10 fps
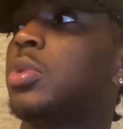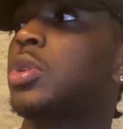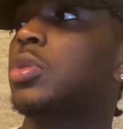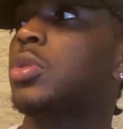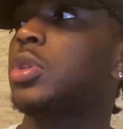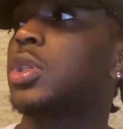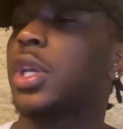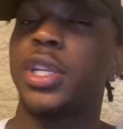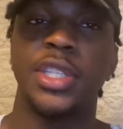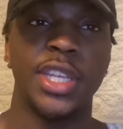just gonna say
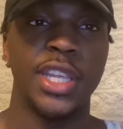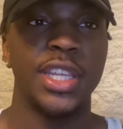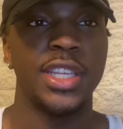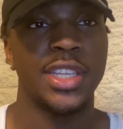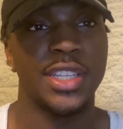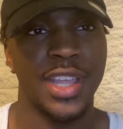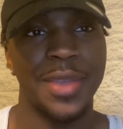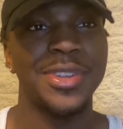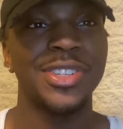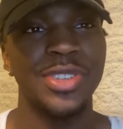T. Yeah, we're
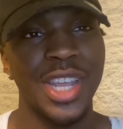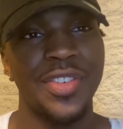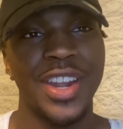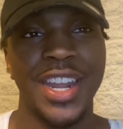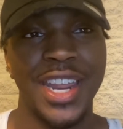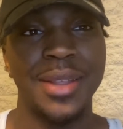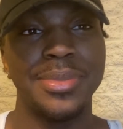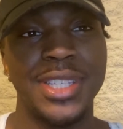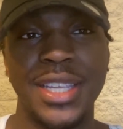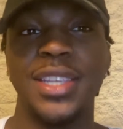just gonna give her the name
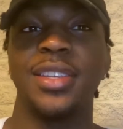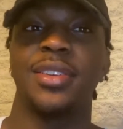T.